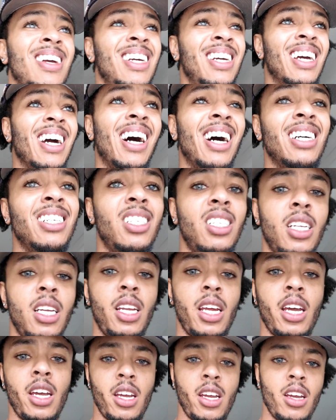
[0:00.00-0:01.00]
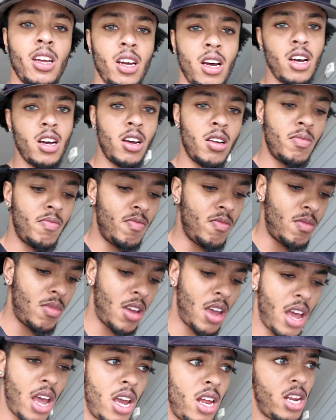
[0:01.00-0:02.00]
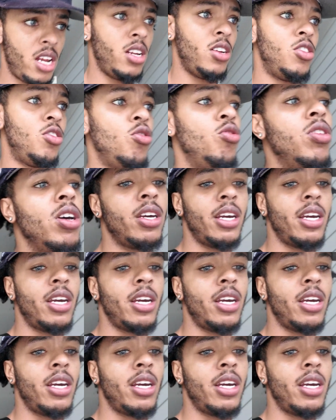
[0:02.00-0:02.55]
Guys, today I'm headed to the